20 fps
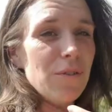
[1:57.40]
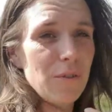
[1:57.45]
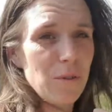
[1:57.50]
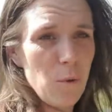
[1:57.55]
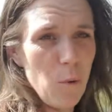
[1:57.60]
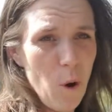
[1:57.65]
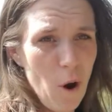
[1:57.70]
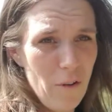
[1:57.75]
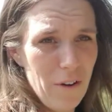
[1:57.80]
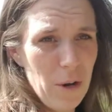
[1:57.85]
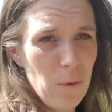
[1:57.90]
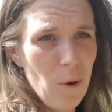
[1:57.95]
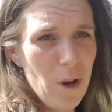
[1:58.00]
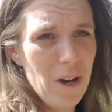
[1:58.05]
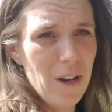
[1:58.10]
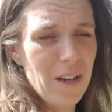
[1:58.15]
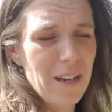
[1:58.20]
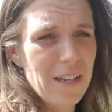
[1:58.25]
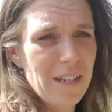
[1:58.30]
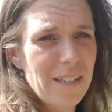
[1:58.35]
quarry
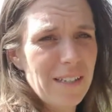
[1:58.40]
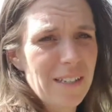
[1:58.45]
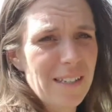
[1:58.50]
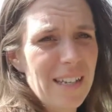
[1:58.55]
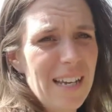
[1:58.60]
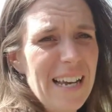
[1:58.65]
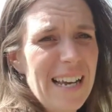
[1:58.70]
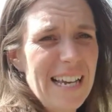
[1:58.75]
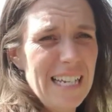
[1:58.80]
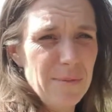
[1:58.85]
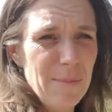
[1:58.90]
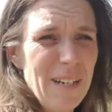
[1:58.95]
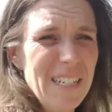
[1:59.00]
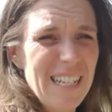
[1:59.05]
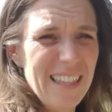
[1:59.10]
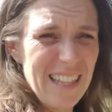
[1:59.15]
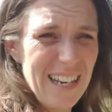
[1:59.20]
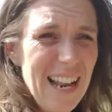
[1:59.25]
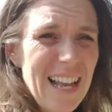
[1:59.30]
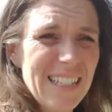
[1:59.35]
workers,
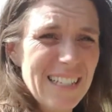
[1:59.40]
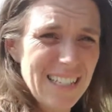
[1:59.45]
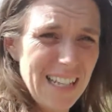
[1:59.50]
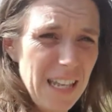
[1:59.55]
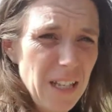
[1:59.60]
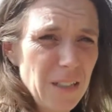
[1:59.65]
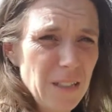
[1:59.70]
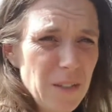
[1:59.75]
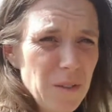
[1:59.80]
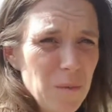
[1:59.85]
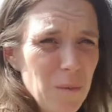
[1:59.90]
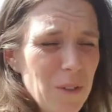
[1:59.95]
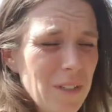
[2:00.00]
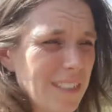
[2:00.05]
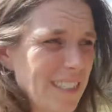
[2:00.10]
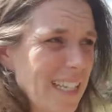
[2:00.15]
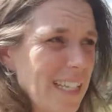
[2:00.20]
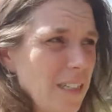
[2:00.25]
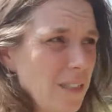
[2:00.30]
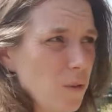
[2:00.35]
especially the less
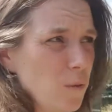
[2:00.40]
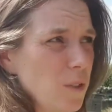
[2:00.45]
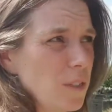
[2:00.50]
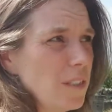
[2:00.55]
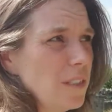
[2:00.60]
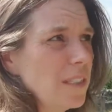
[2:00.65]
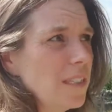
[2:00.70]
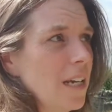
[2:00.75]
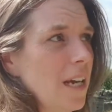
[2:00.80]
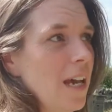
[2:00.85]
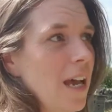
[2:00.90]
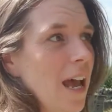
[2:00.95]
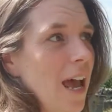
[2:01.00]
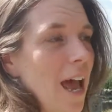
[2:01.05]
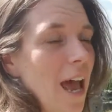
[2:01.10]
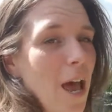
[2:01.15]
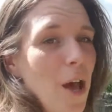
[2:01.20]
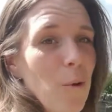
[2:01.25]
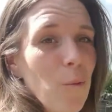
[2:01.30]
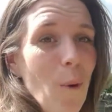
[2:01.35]
skilled ones,
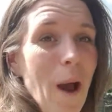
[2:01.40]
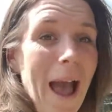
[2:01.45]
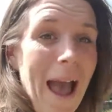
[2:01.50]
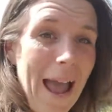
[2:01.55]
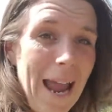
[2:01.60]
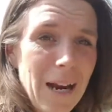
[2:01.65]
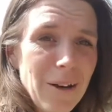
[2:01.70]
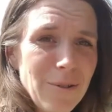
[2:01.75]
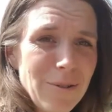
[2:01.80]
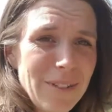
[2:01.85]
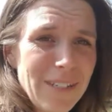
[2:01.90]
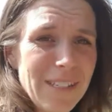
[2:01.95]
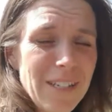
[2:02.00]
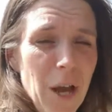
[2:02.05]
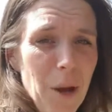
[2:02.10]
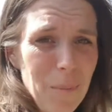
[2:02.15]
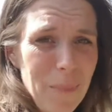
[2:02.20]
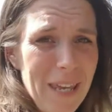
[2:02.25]
were housed up